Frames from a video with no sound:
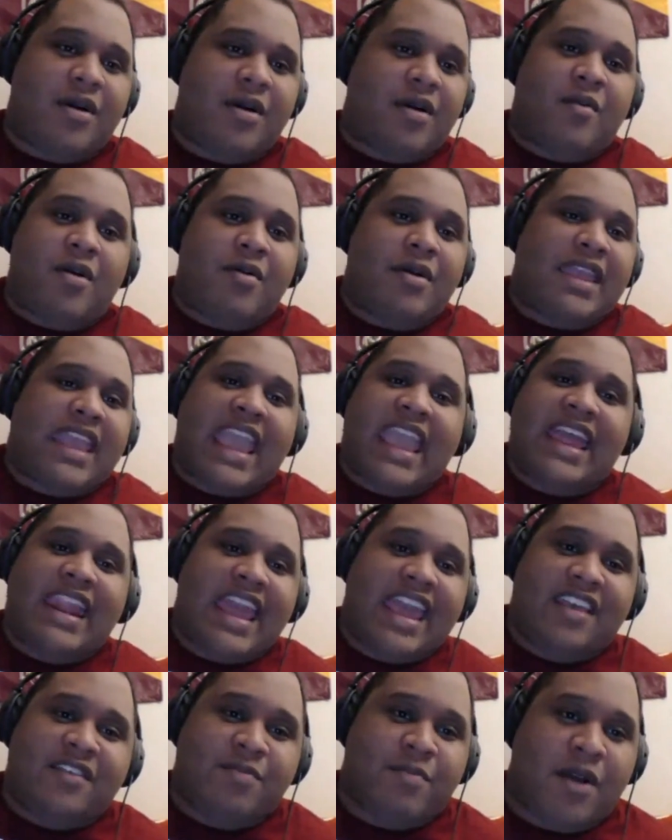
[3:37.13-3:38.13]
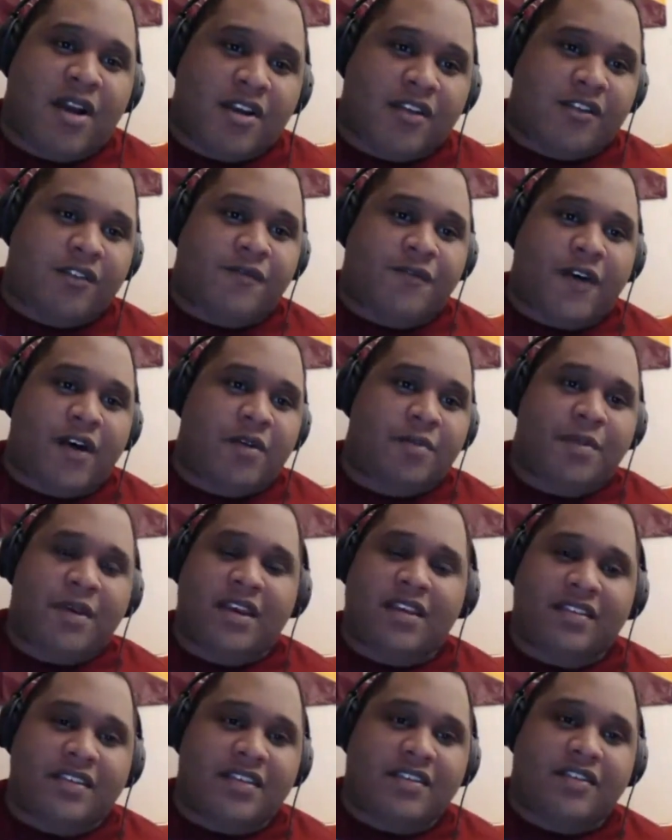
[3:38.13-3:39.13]
well, we can't ask Marshall Faulk
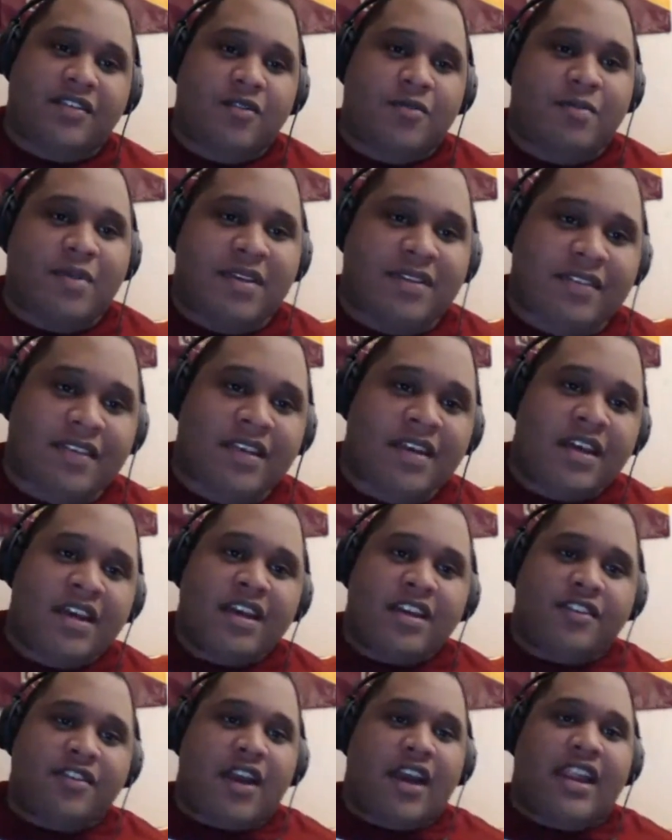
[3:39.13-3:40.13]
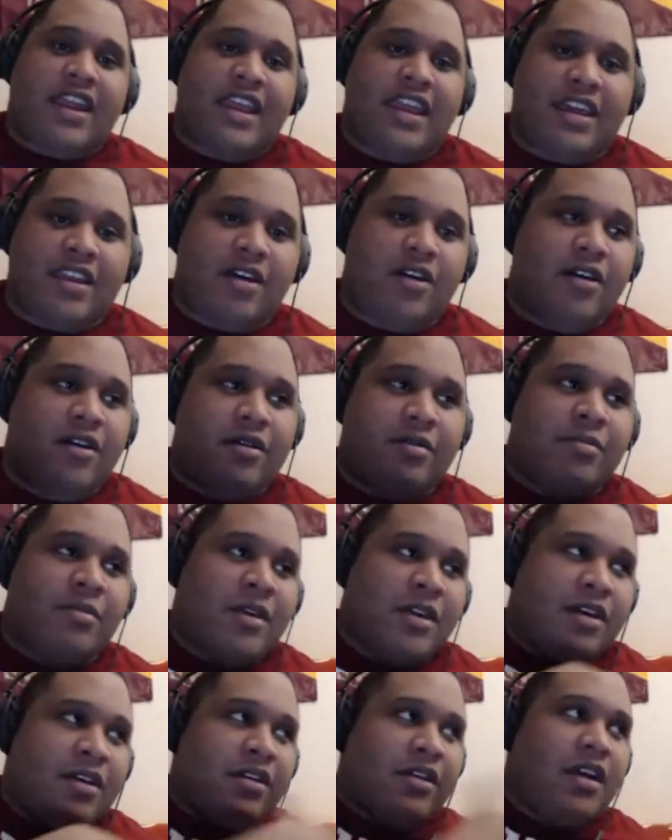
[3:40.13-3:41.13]
because he's too busy trying to hit on
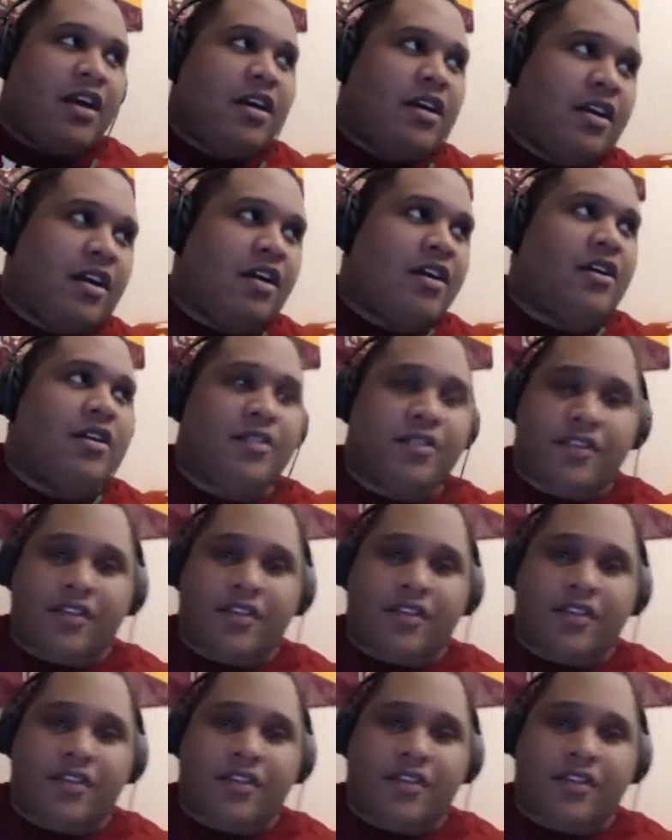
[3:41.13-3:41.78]
young girls.